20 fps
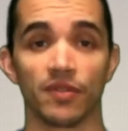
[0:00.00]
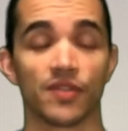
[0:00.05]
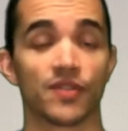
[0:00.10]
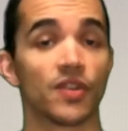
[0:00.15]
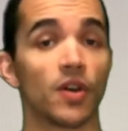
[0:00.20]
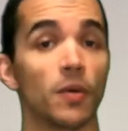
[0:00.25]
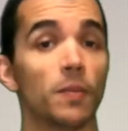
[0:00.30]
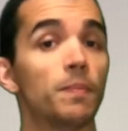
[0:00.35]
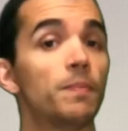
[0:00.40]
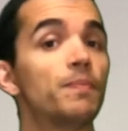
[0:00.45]

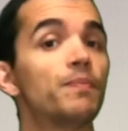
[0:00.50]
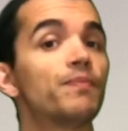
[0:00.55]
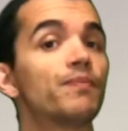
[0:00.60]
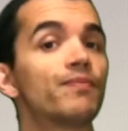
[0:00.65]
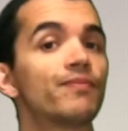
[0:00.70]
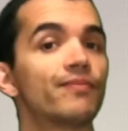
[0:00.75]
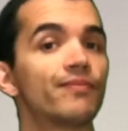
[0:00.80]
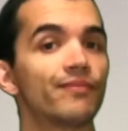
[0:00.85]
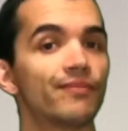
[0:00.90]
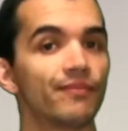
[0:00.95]
So
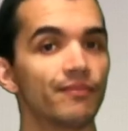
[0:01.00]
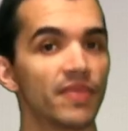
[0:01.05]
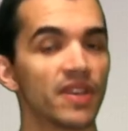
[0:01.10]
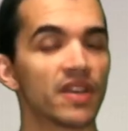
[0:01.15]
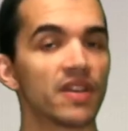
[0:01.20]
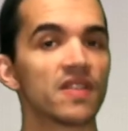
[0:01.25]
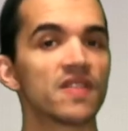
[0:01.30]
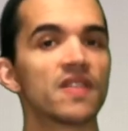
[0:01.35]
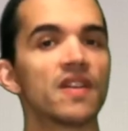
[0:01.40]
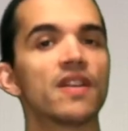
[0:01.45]

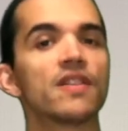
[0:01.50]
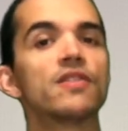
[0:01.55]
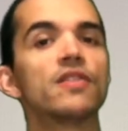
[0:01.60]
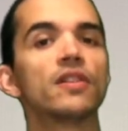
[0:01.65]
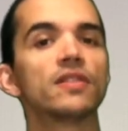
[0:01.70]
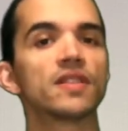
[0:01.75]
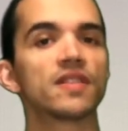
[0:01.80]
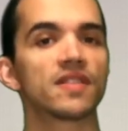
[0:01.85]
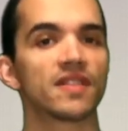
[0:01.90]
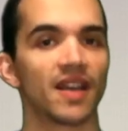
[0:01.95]
because they're
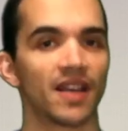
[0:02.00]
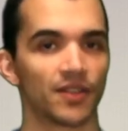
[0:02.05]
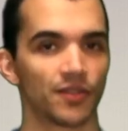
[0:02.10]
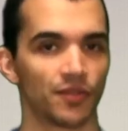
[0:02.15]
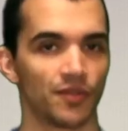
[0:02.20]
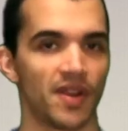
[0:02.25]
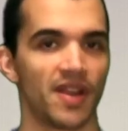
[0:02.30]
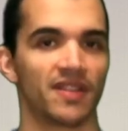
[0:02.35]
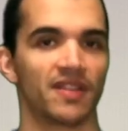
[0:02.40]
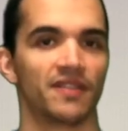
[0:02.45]
not
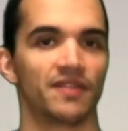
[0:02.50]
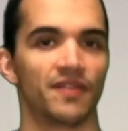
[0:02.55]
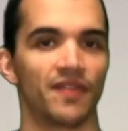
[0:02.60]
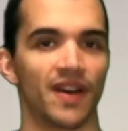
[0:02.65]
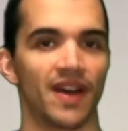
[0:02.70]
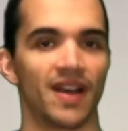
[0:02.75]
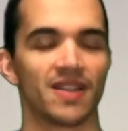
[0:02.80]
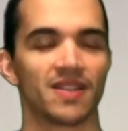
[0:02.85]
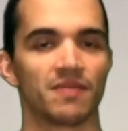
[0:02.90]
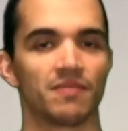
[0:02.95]
saturated
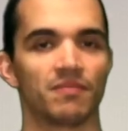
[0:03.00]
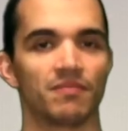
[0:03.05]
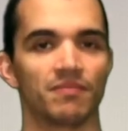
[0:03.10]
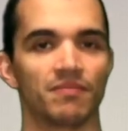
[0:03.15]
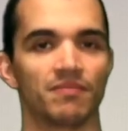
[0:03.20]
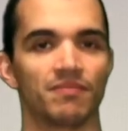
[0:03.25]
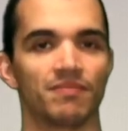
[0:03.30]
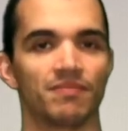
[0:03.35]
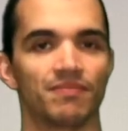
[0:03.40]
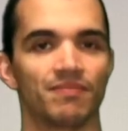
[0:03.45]
fats,
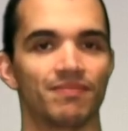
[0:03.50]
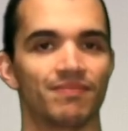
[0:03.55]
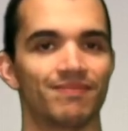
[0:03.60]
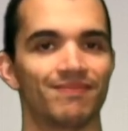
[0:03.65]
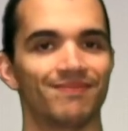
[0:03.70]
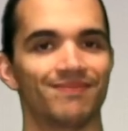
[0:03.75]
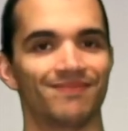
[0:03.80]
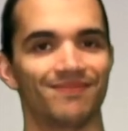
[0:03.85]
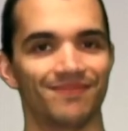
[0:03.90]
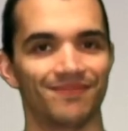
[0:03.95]

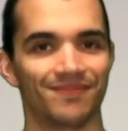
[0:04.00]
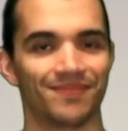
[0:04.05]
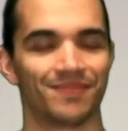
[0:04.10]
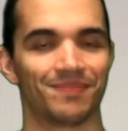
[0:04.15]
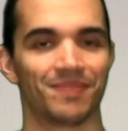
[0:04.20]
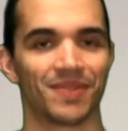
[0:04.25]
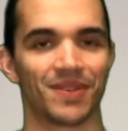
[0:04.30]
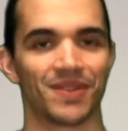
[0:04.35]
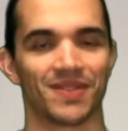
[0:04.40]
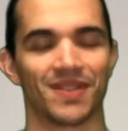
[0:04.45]

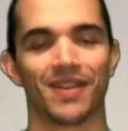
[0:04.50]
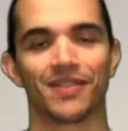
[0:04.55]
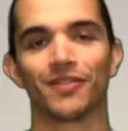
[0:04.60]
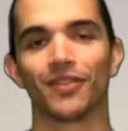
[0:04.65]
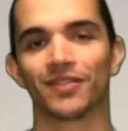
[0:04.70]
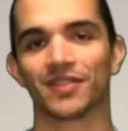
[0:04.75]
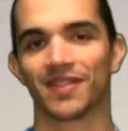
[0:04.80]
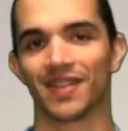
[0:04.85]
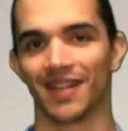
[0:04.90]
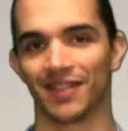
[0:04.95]
because they're
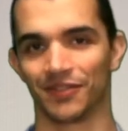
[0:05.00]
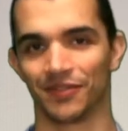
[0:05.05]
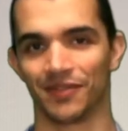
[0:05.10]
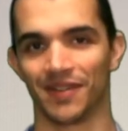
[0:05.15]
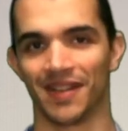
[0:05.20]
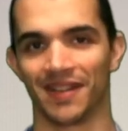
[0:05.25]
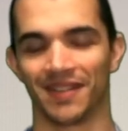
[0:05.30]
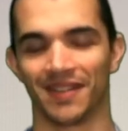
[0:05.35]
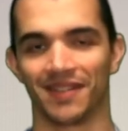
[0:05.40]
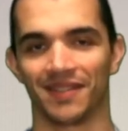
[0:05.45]
not
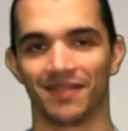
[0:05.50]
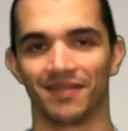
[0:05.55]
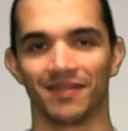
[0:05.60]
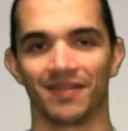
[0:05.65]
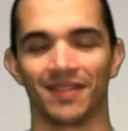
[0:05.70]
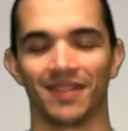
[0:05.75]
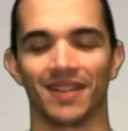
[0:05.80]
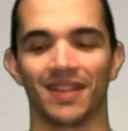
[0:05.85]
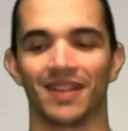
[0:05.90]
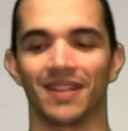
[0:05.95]
saturated,
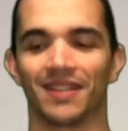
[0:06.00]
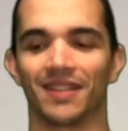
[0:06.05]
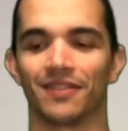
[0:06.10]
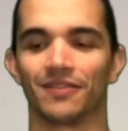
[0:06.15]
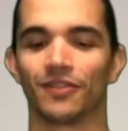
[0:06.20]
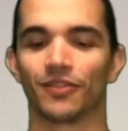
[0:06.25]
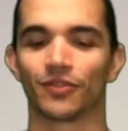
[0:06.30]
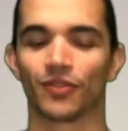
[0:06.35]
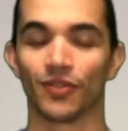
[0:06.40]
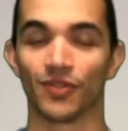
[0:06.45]
they're
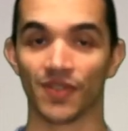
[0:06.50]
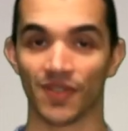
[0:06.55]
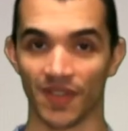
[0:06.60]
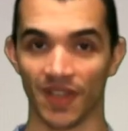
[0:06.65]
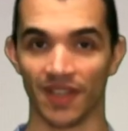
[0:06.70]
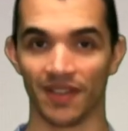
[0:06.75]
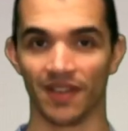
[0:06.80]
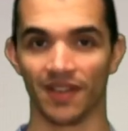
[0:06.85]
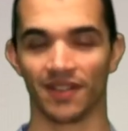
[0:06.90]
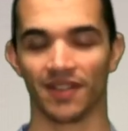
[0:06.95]
not
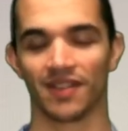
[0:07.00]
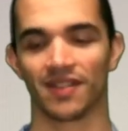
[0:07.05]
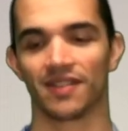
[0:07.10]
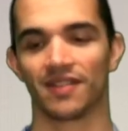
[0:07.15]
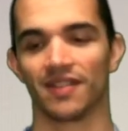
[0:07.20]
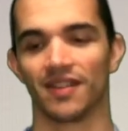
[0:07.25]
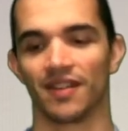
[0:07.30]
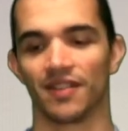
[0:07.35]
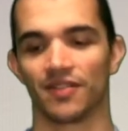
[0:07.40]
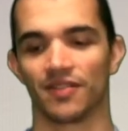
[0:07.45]
considered as
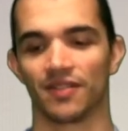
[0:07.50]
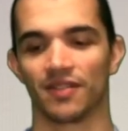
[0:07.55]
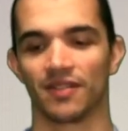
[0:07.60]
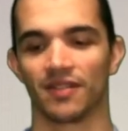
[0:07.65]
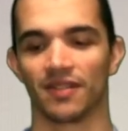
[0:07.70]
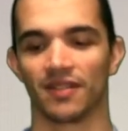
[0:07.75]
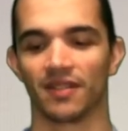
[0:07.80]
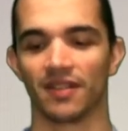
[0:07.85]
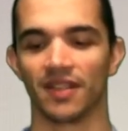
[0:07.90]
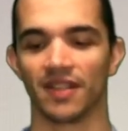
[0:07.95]
such,
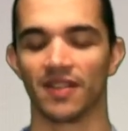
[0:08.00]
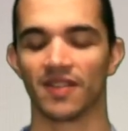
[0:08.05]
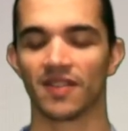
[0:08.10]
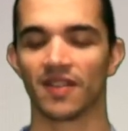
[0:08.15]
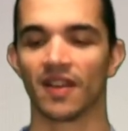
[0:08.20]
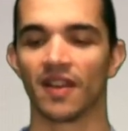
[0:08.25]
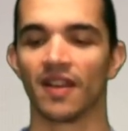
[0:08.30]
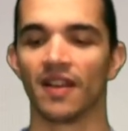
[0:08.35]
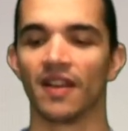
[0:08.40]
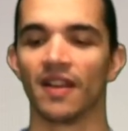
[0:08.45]
at
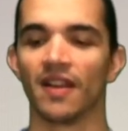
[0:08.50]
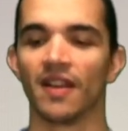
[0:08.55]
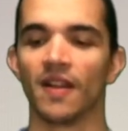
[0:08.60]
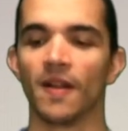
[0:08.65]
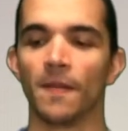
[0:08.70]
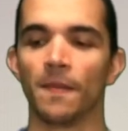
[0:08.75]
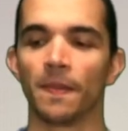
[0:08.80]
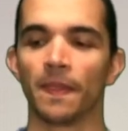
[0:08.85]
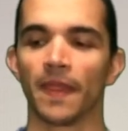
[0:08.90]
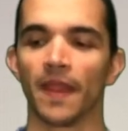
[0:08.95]
least,
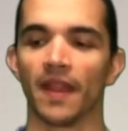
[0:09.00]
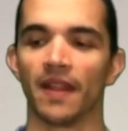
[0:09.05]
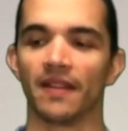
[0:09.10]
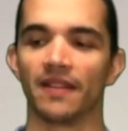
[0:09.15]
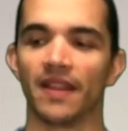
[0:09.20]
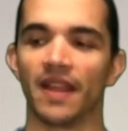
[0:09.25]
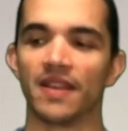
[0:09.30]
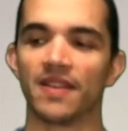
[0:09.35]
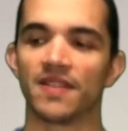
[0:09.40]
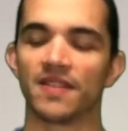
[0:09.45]

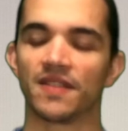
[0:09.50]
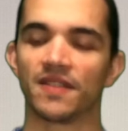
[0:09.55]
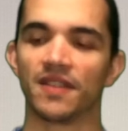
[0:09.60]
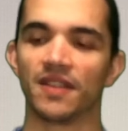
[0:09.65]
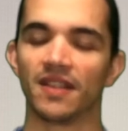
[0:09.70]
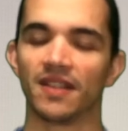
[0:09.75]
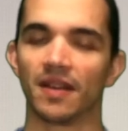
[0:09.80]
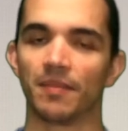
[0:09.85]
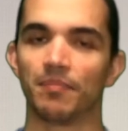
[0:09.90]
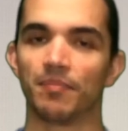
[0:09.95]
they
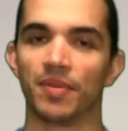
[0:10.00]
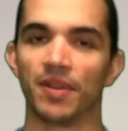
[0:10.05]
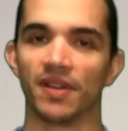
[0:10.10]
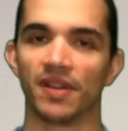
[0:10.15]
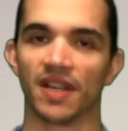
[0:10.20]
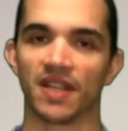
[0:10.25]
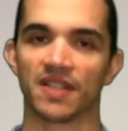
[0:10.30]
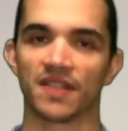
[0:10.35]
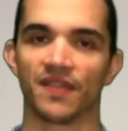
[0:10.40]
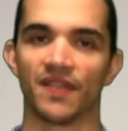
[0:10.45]
still
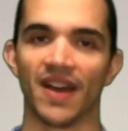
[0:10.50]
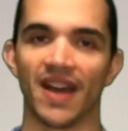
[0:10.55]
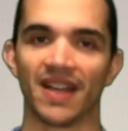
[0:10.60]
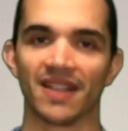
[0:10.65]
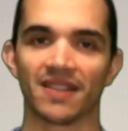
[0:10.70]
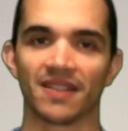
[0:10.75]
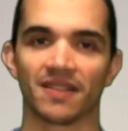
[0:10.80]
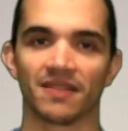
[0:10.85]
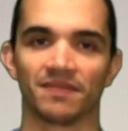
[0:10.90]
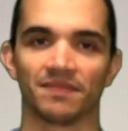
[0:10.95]
appear as
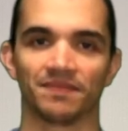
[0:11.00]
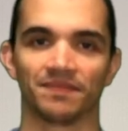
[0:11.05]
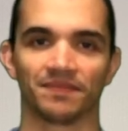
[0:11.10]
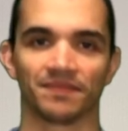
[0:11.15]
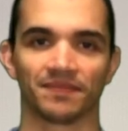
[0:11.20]
fats,